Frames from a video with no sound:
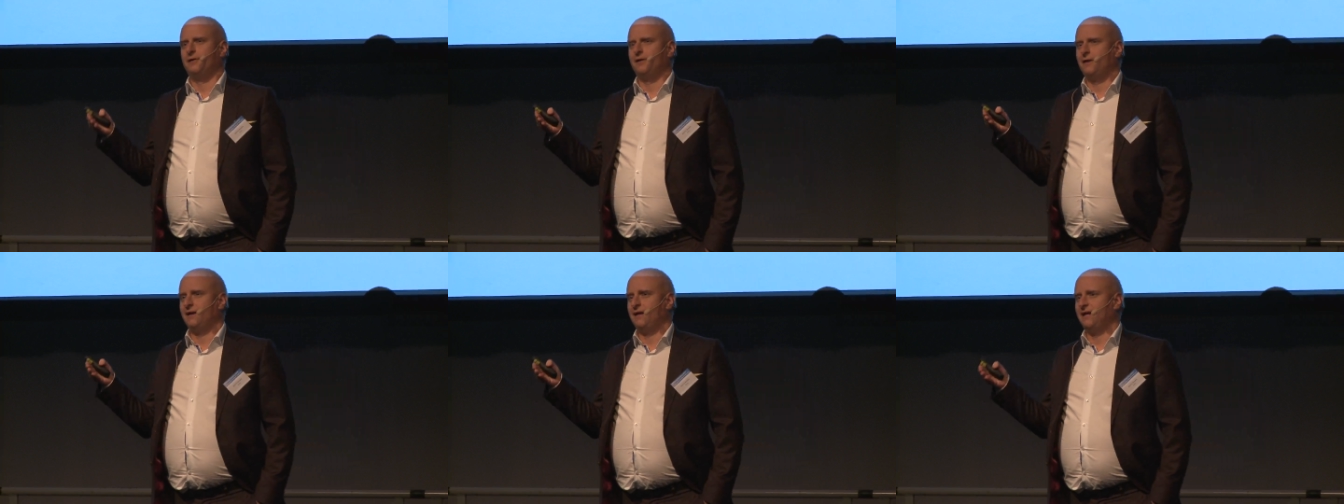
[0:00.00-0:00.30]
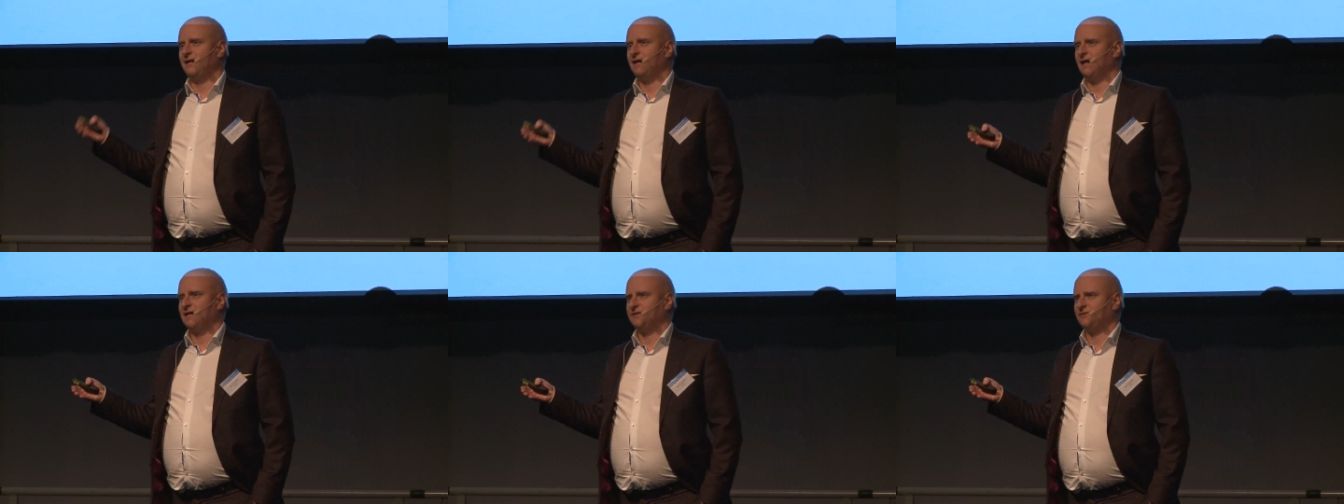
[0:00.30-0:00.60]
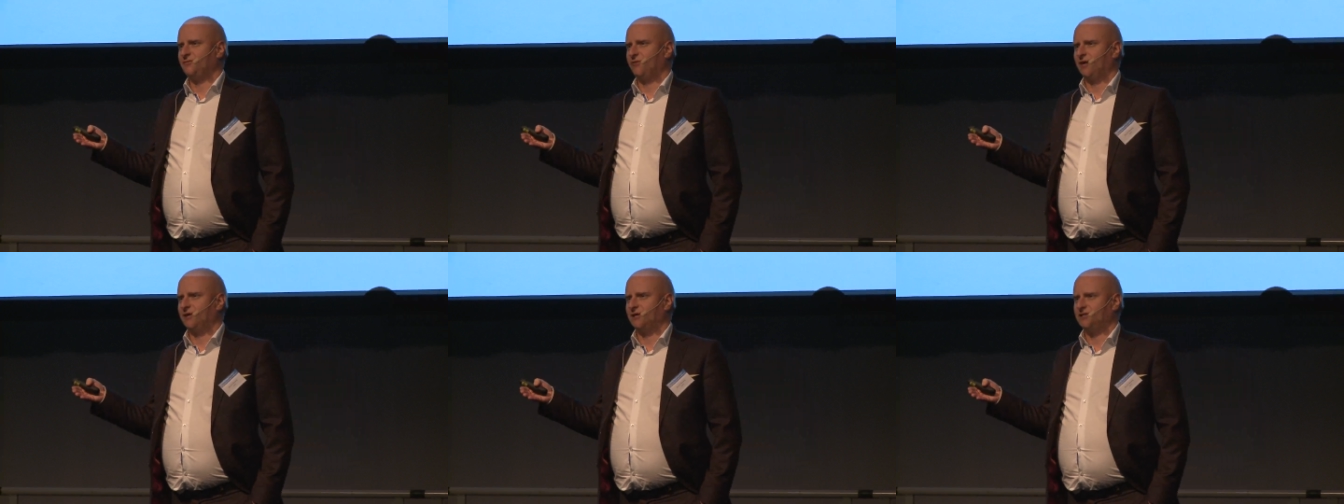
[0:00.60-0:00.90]

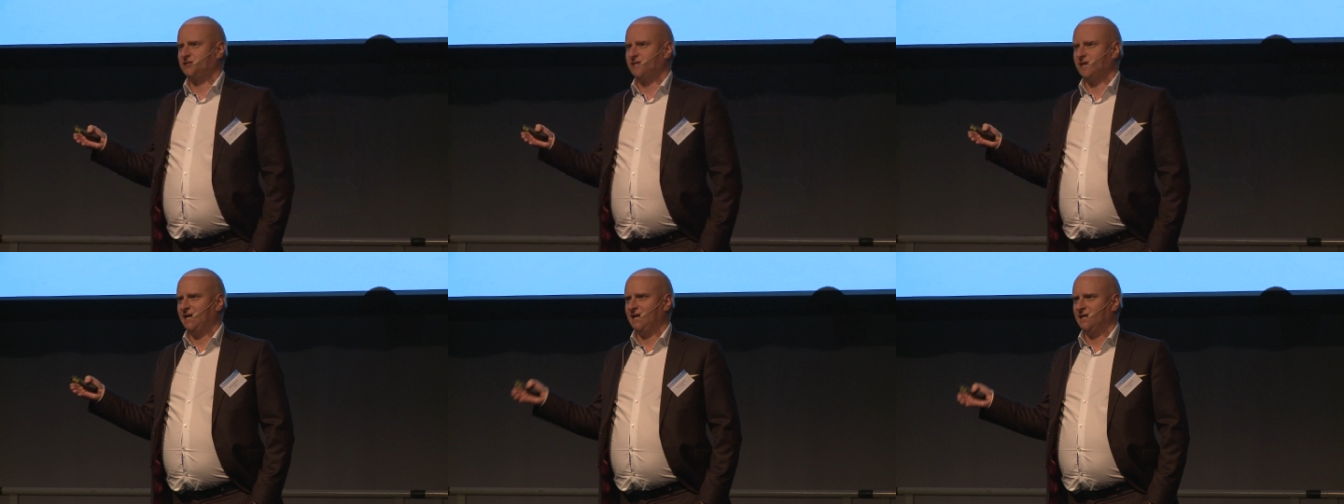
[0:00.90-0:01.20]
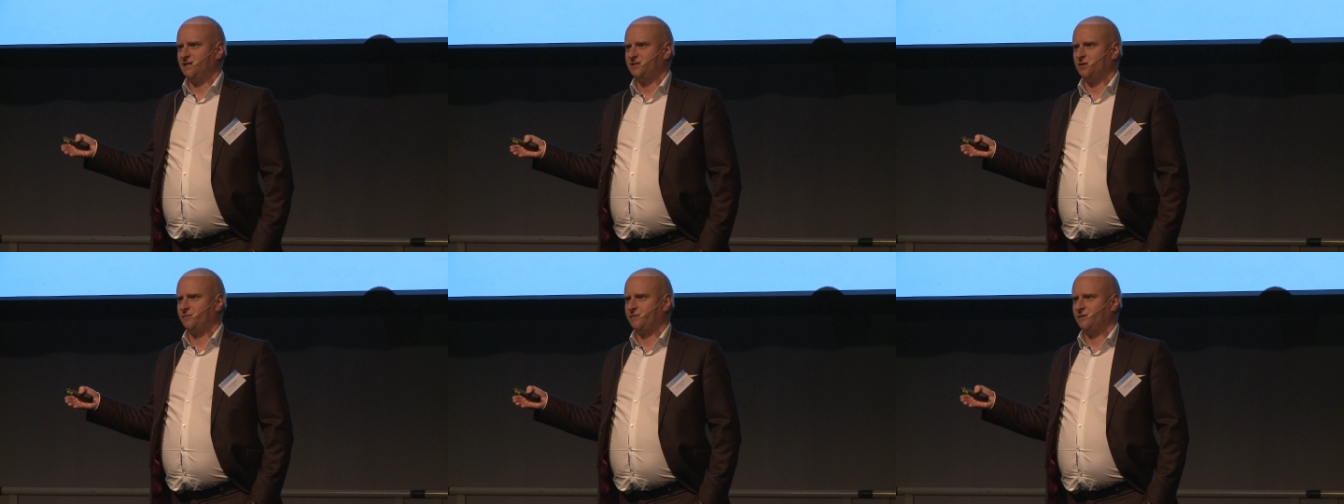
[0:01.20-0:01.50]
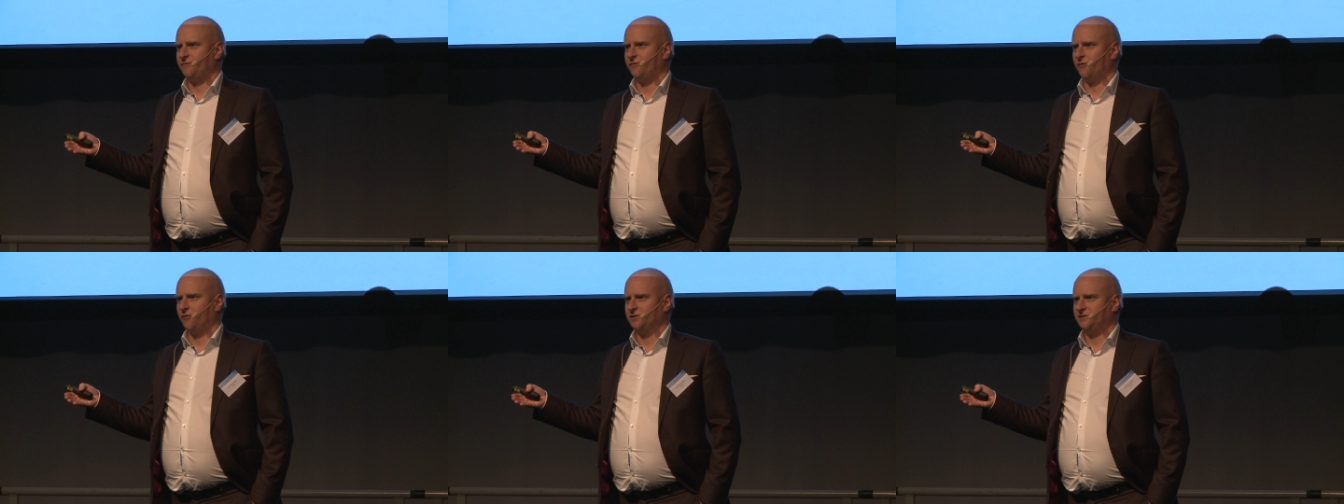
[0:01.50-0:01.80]
industrial change of the
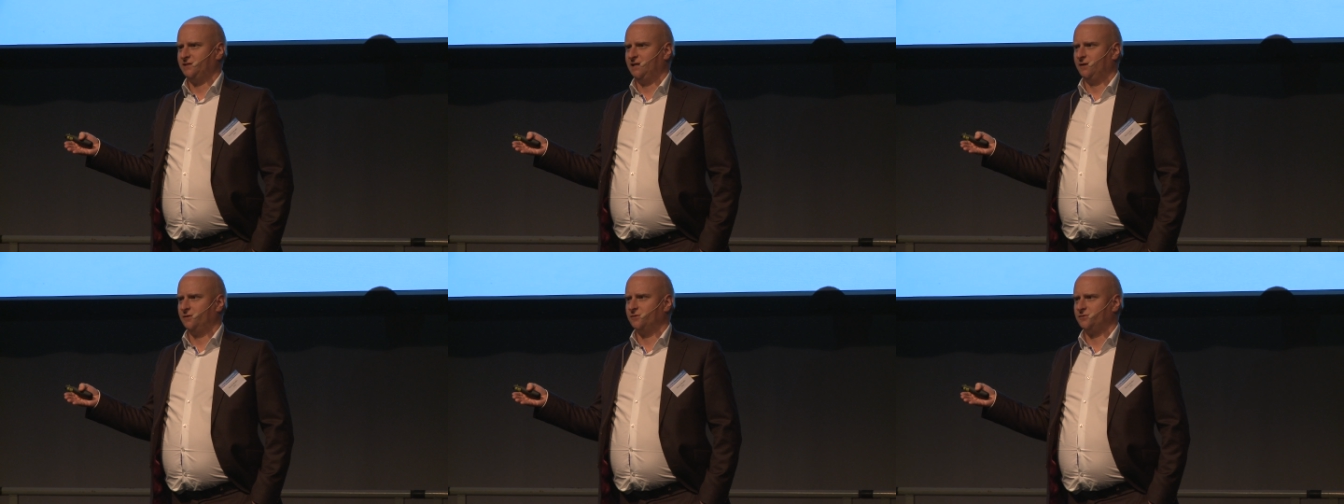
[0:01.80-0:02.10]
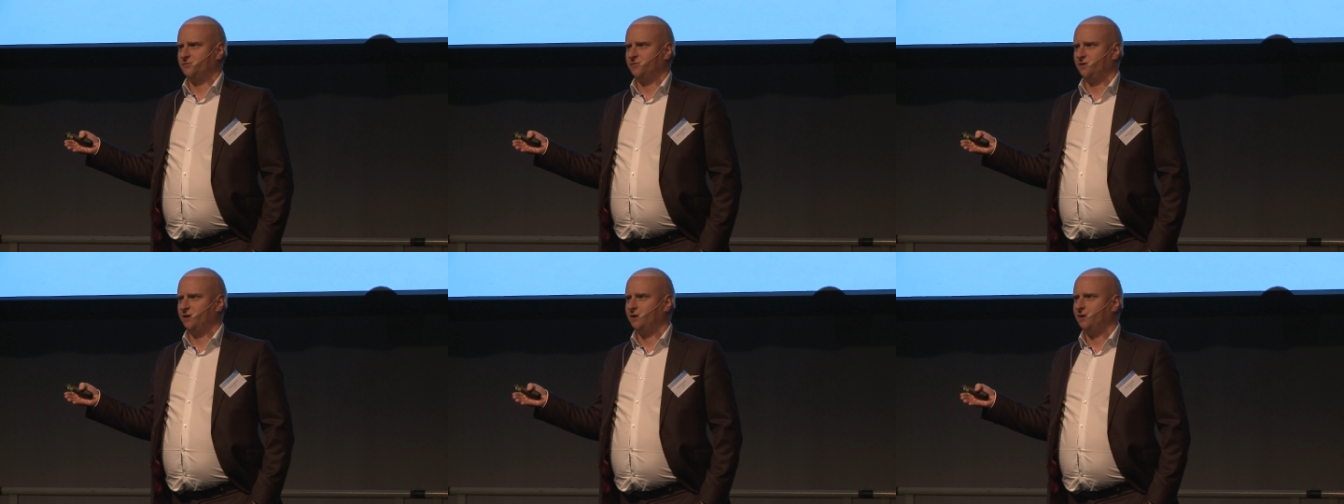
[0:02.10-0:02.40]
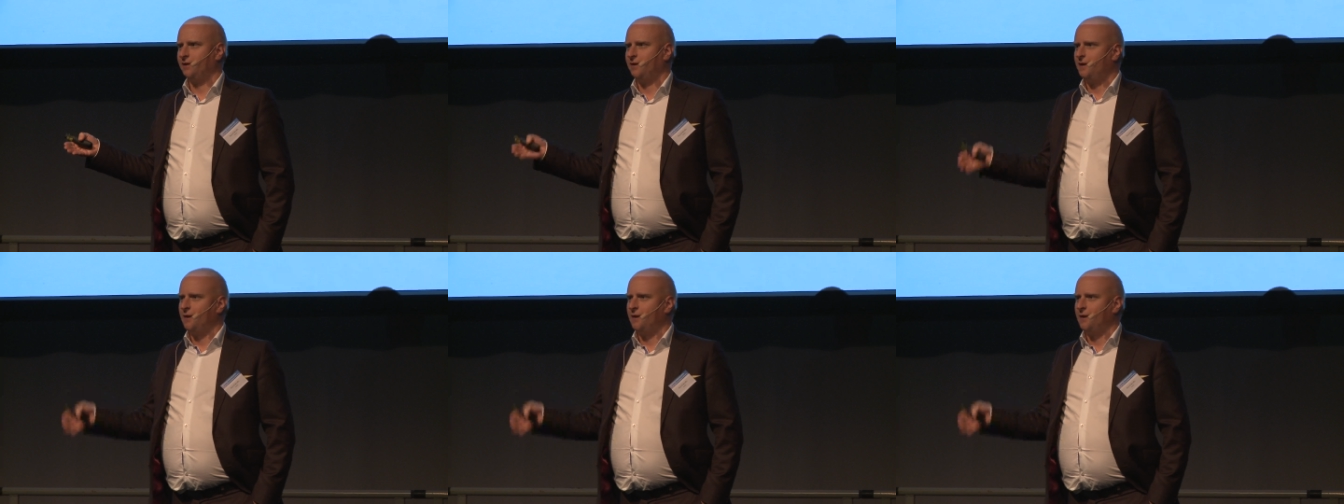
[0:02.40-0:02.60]
forest industry,